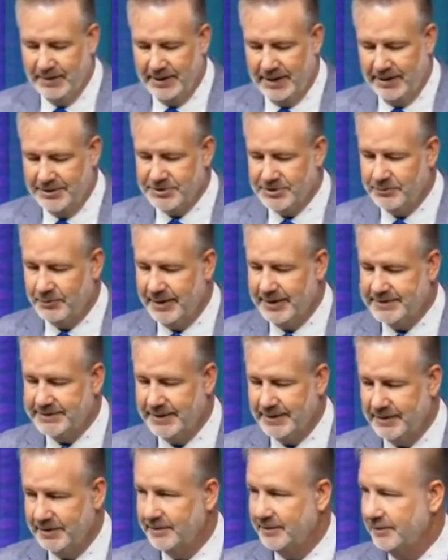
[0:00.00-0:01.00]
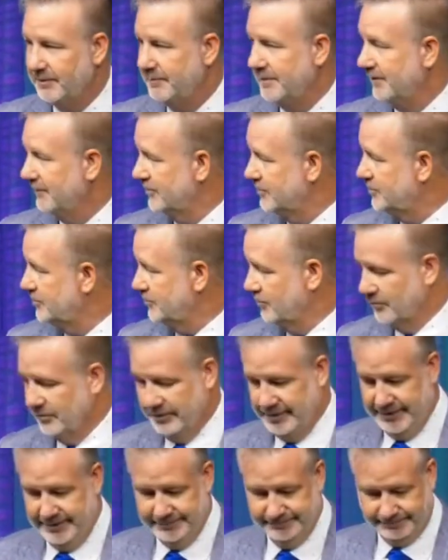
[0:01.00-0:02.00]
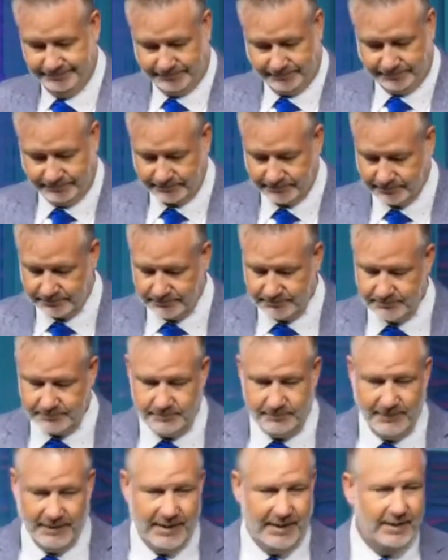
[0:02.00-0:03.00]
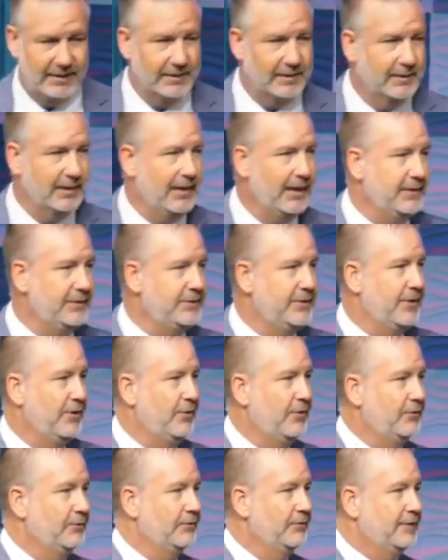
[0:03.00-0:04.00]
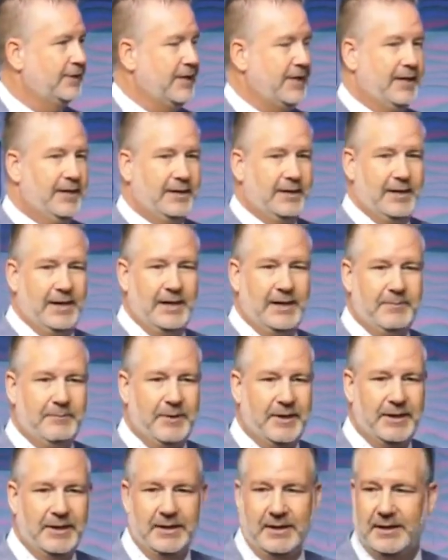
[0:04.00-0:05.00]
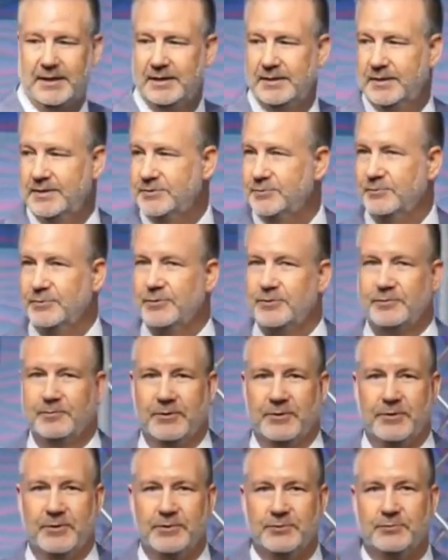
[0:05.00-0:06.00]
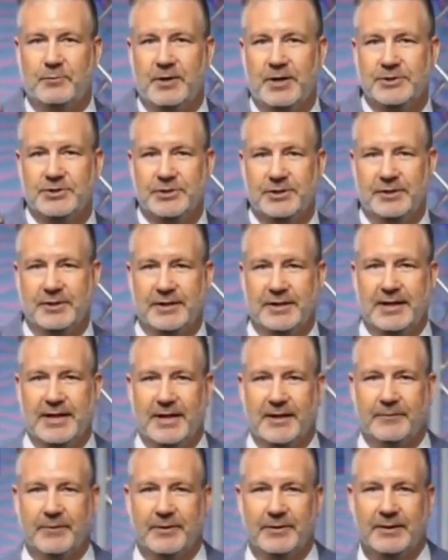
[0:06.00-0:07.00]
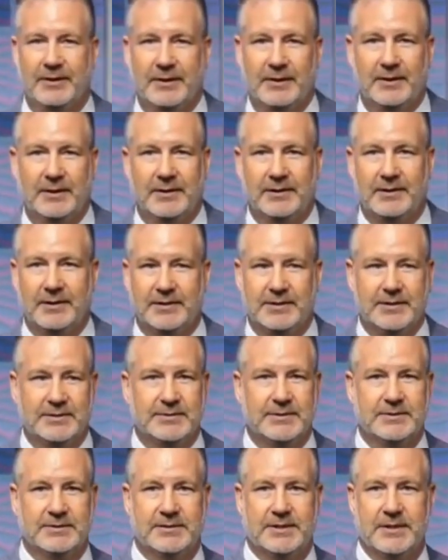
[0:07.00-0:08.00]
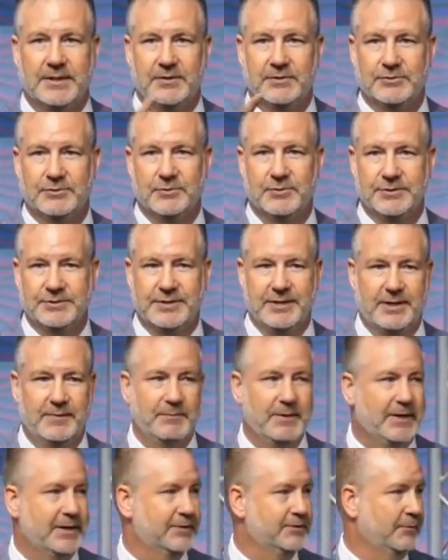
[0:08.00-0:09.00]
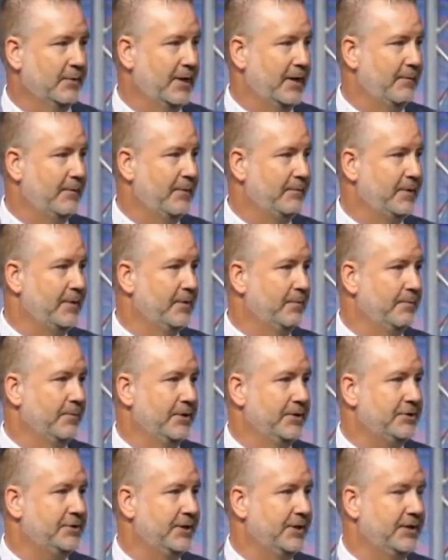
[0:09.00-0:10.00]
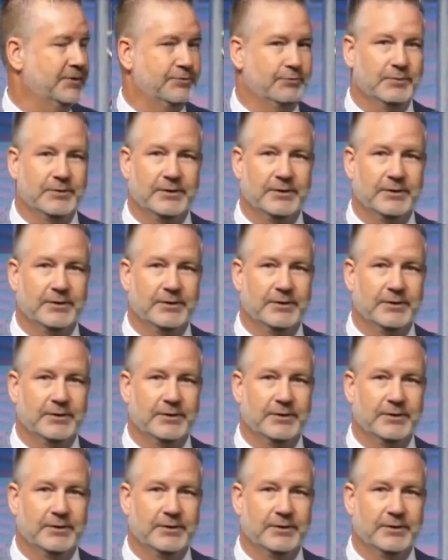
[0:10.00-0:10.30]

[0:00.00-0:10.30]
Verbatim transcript: I just want to tell a little bit of a story. And, and don't think anybody in this room or those watching on the camera that this is geared towards them, because when I'm up here preaching, it's